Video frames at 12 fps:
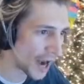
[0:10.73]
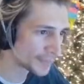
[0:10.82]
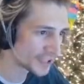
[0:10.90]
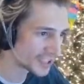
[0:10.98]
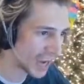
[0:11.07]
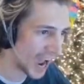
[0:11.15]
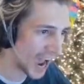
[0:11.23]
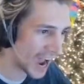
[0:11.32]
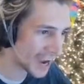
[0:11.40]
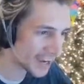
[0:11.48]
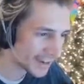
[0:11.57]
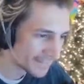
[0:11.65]
him to
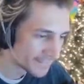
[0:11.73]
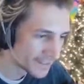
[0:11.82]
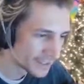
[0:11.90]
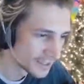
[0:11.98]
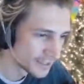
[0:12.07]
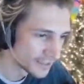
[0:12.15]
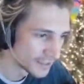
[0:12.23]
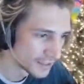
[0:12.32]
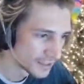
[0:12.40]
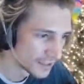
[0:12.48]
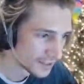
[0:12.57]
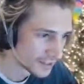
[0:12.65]
die? Kill!
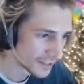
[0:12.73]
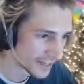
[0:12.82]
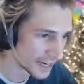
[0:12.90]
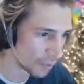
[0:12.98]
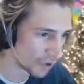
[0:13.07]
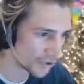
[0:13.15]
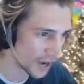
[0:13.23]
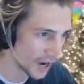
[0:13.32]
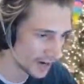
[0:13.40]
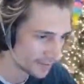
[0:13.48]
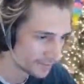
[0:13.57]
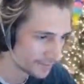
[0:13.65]
Kill! He will die!